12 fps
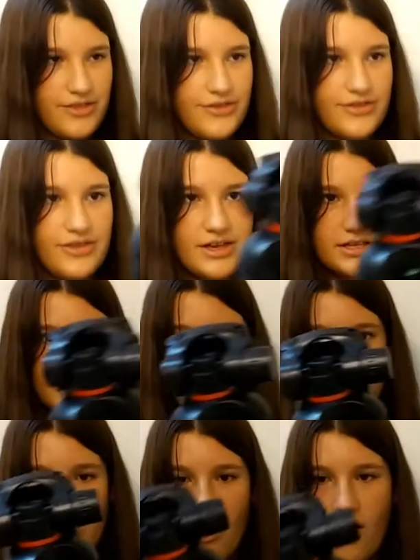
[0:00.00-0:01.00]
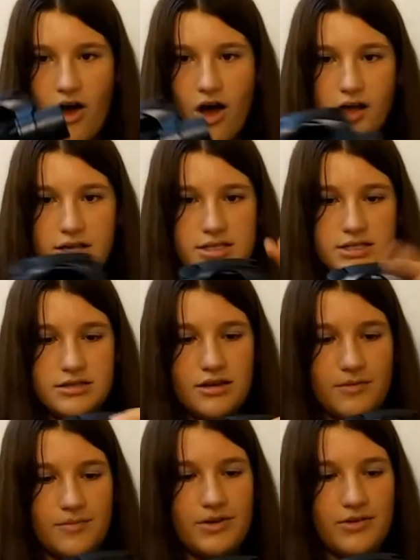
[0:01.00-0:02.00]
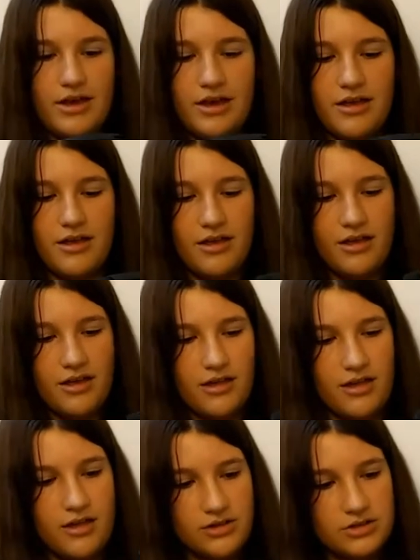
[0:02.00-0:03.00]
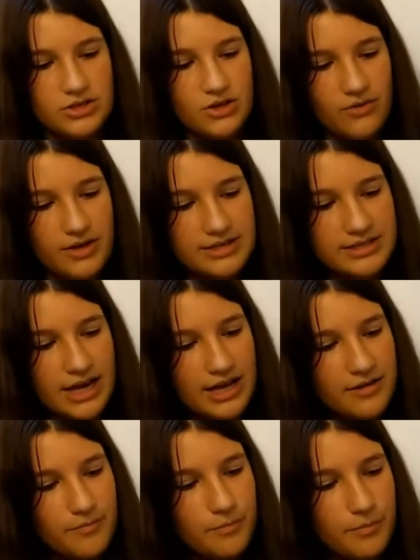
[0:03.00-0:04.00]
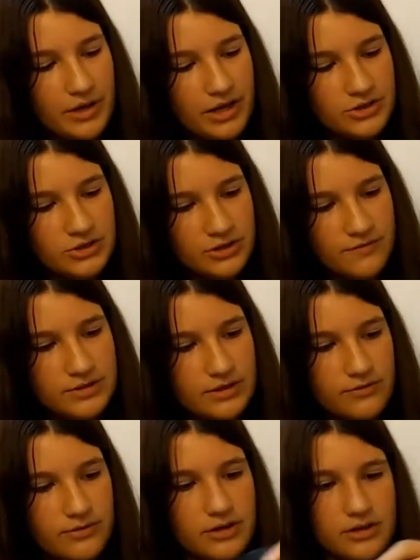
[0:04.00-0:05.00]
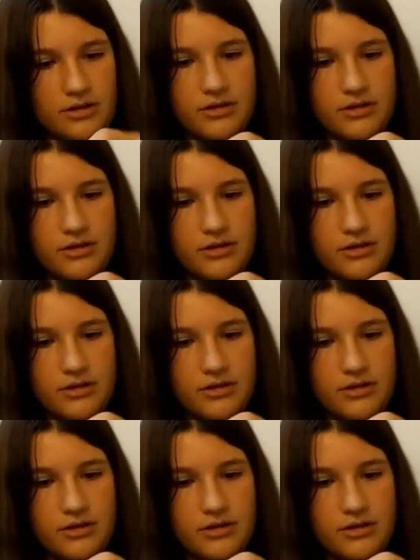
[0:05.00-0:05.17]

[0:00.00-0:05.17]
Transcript: This is awesome. Okay. So it's got a bunch of different